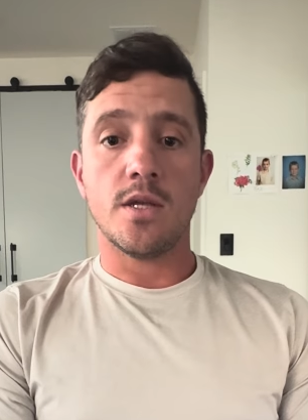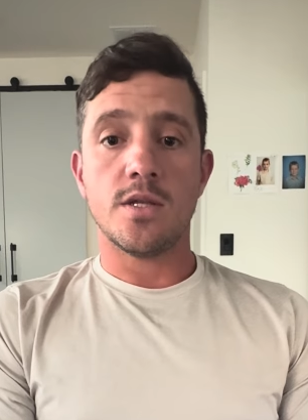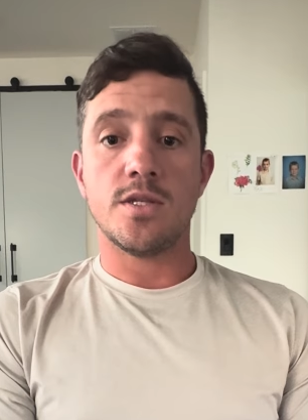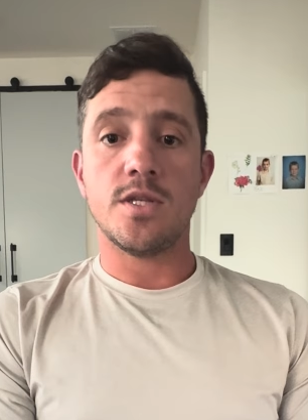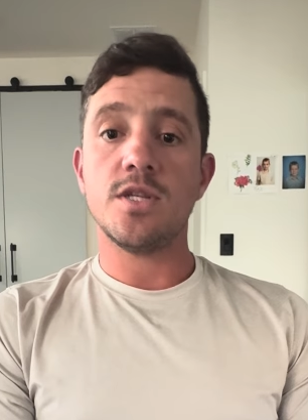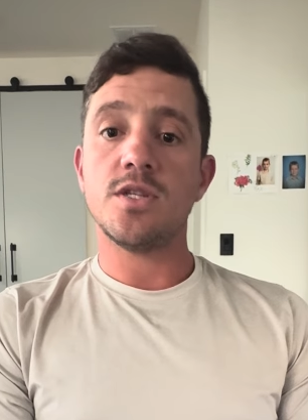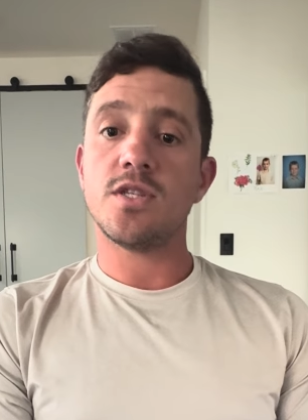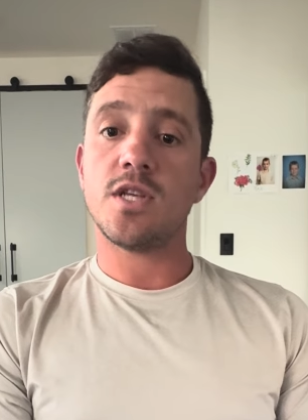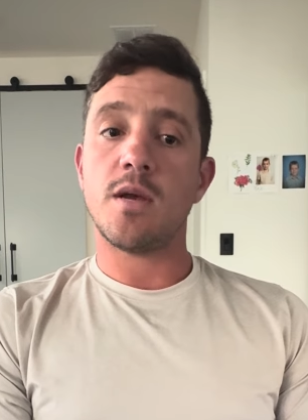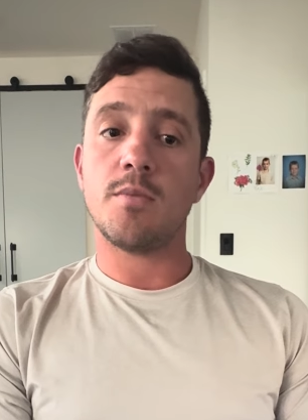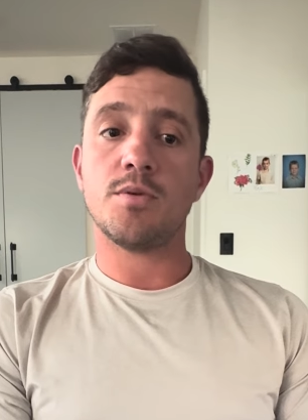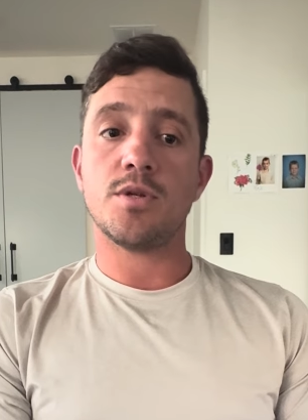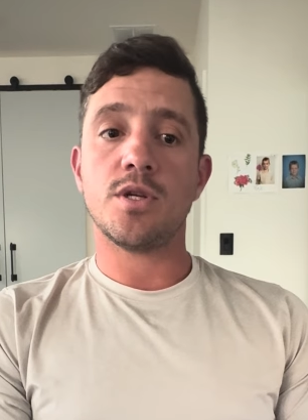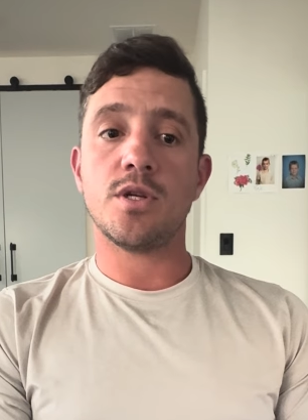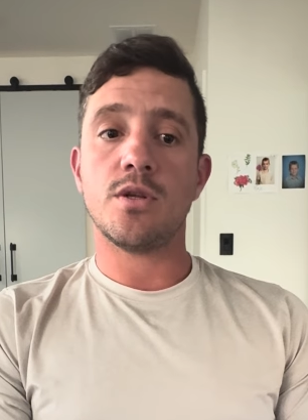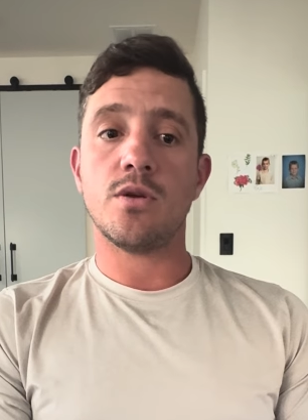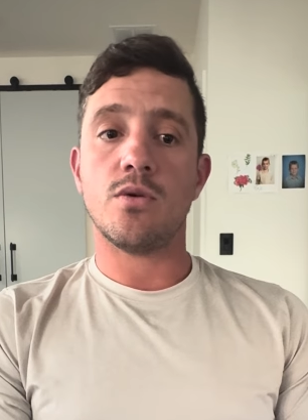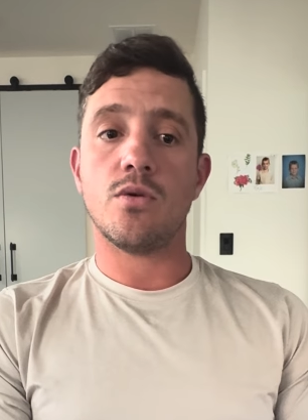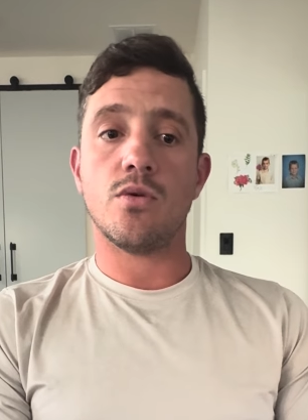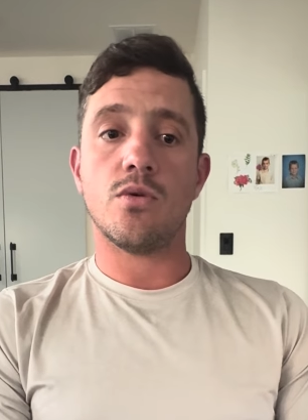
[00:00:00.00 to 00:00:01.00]

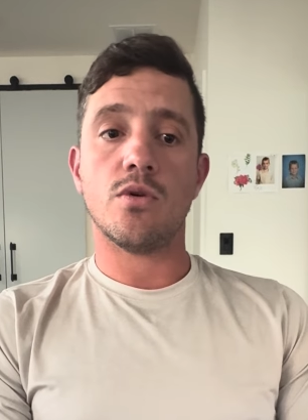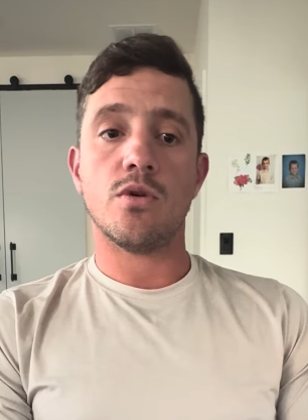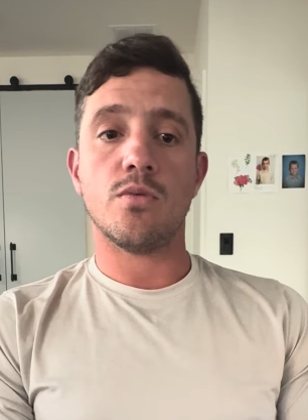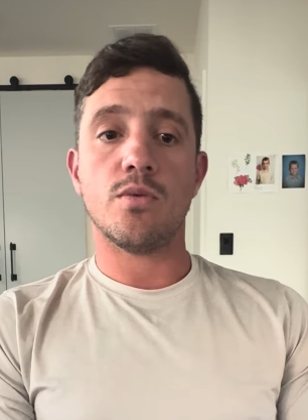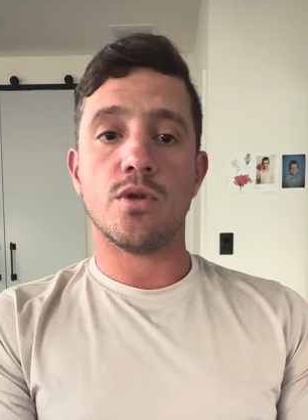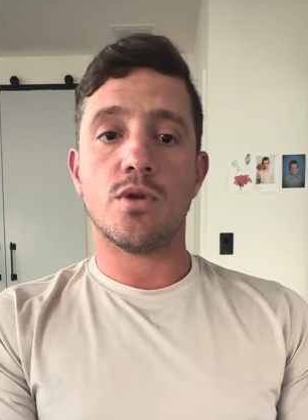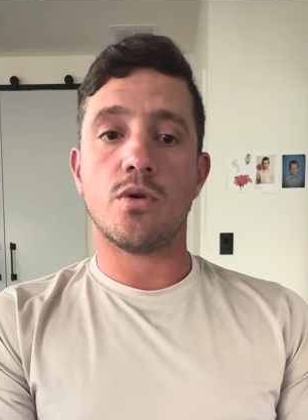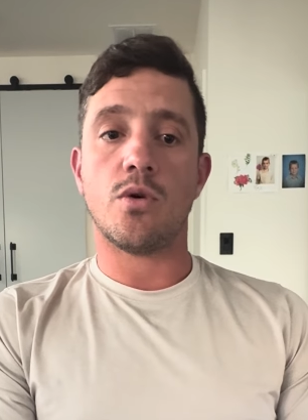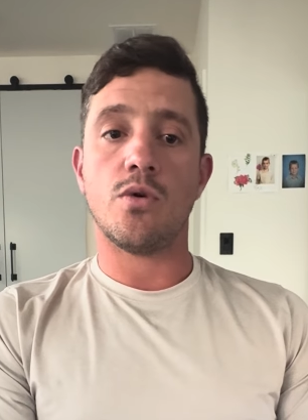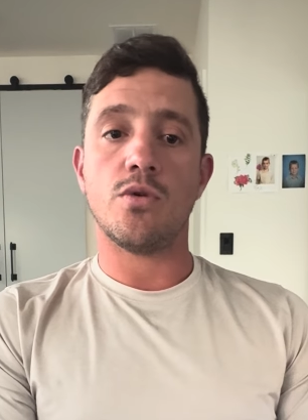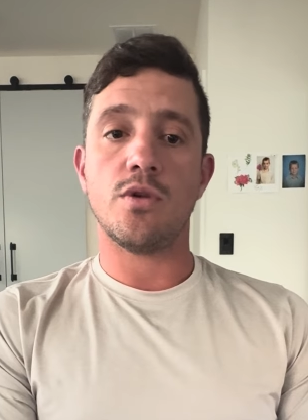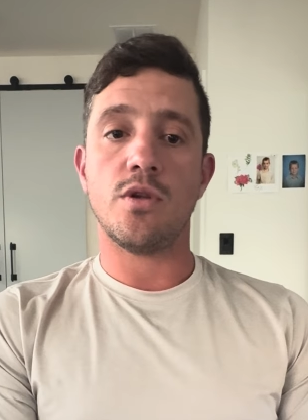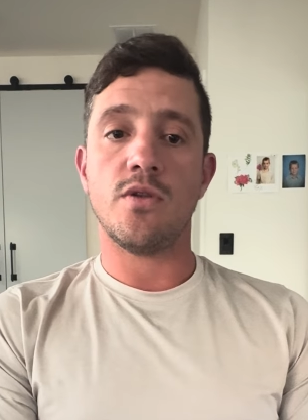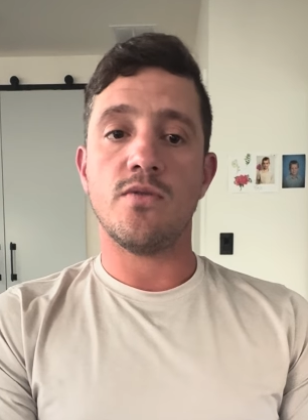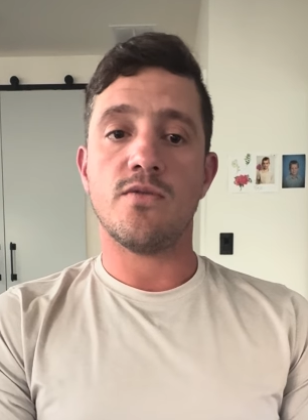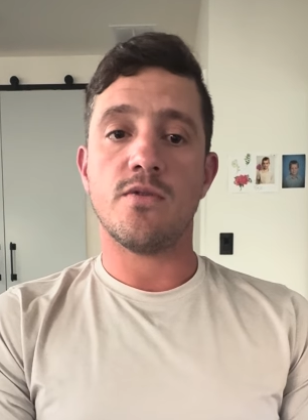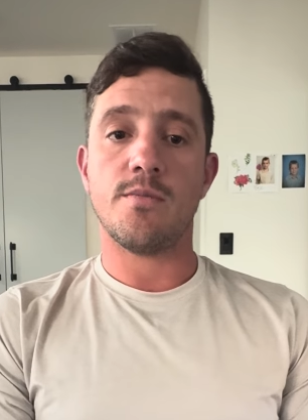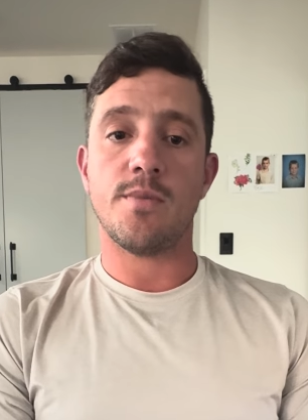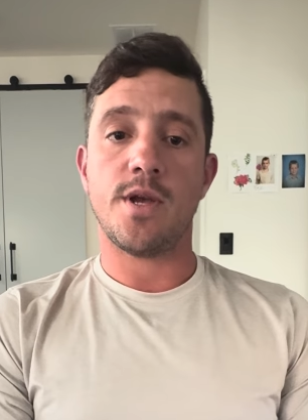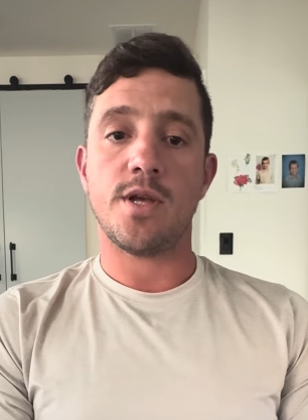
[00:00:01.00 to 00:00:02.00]
Deception or withholding
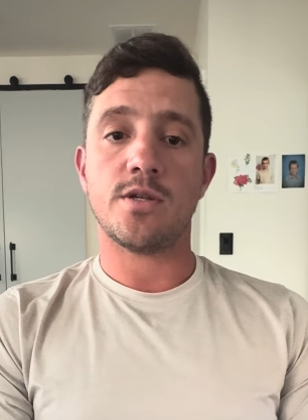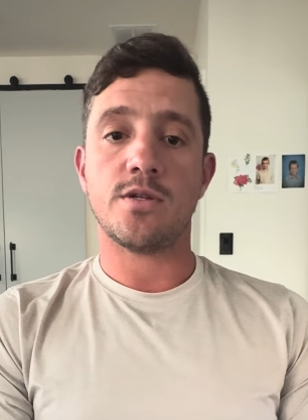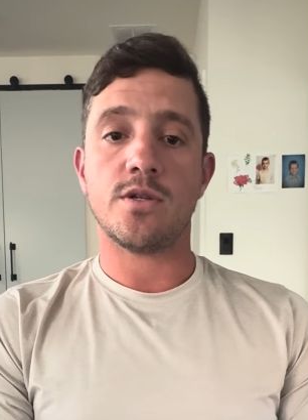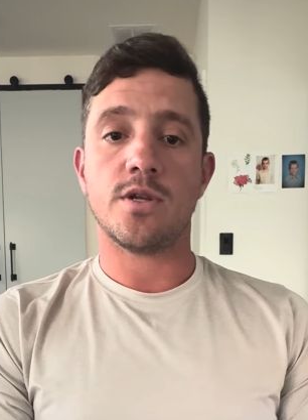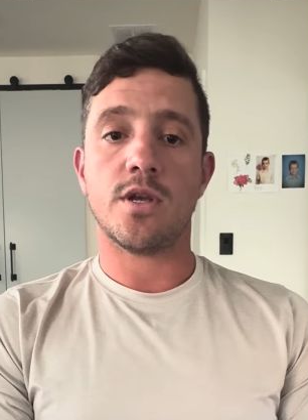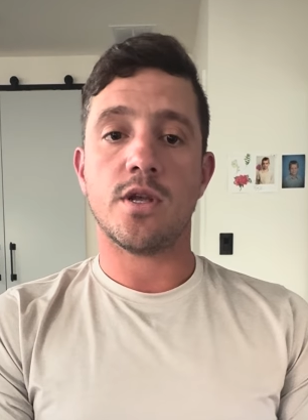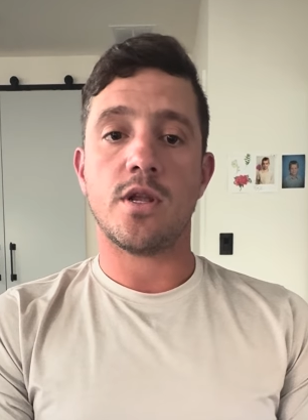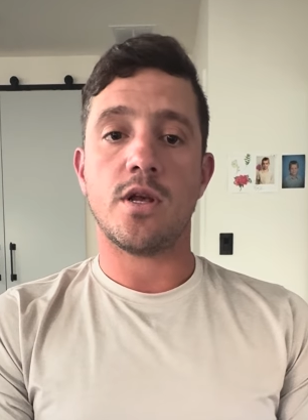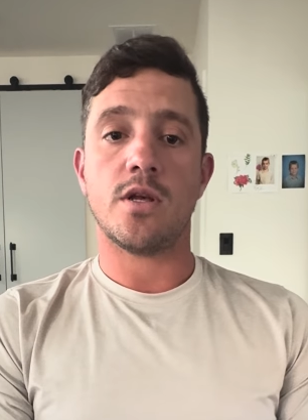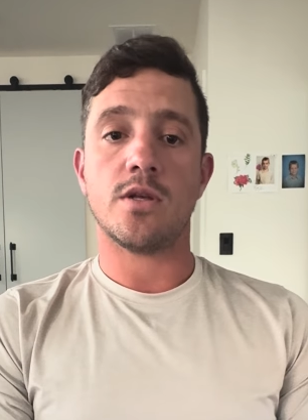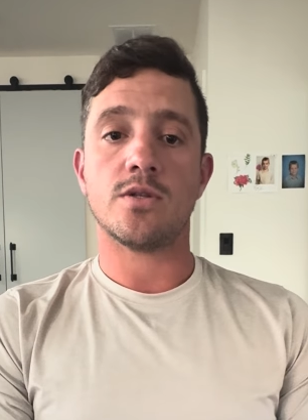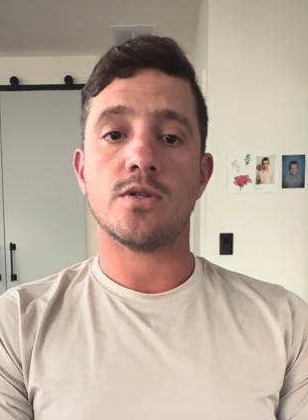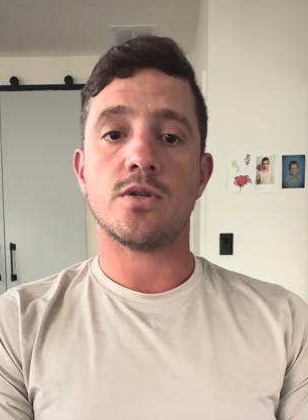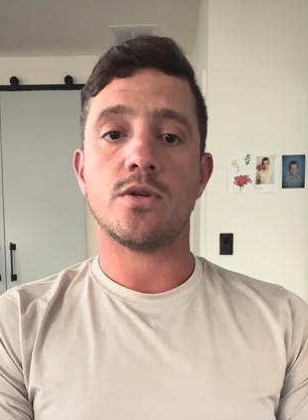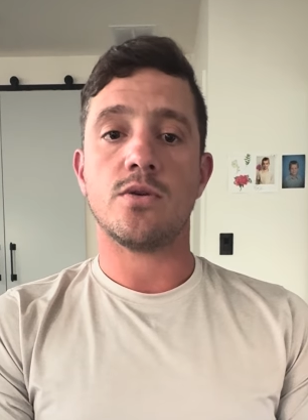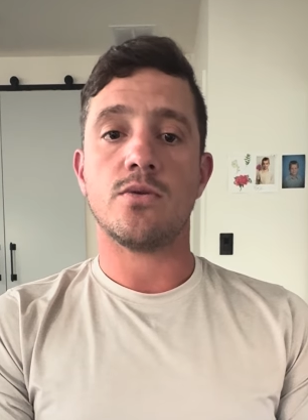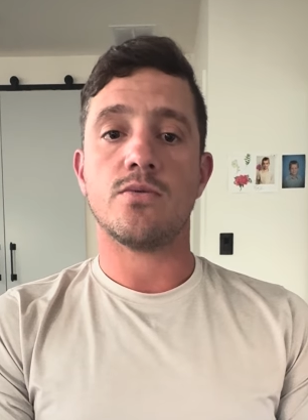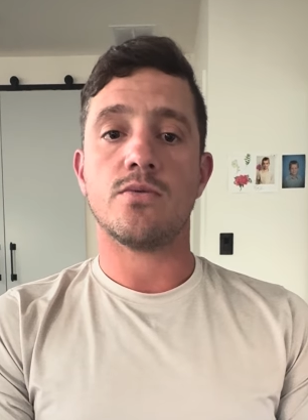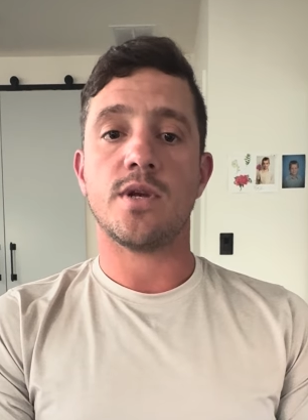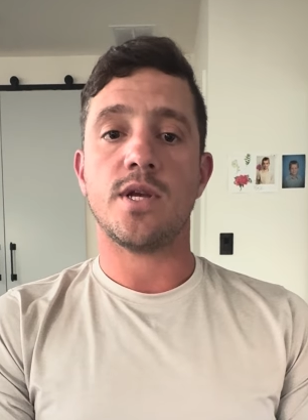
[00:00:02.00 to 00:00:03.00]
information can
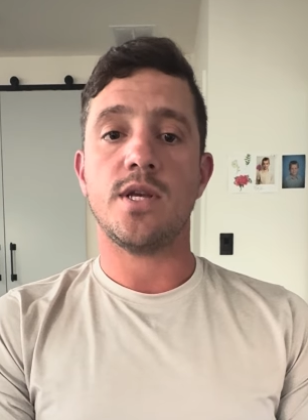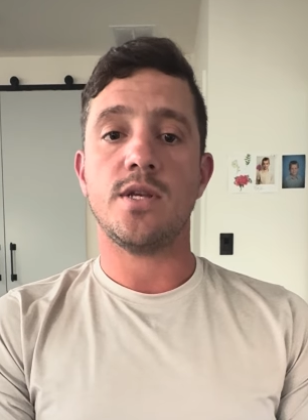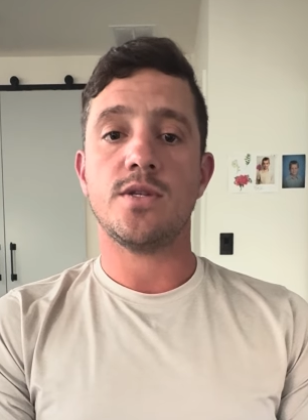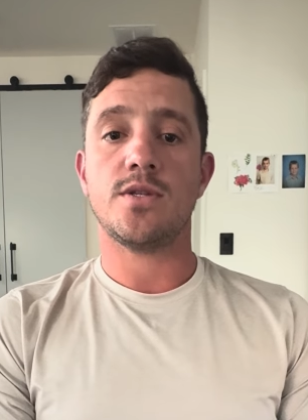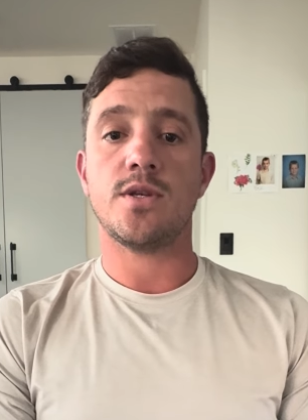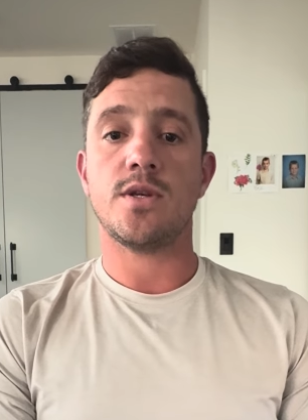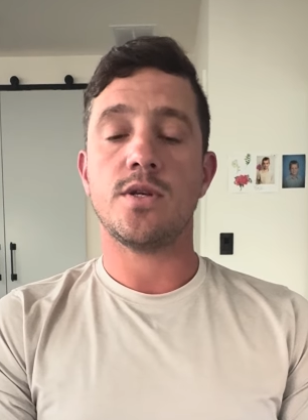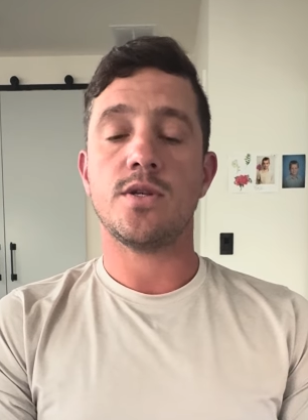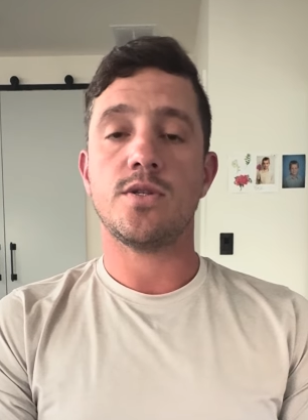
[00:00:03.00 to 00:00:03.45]
also raise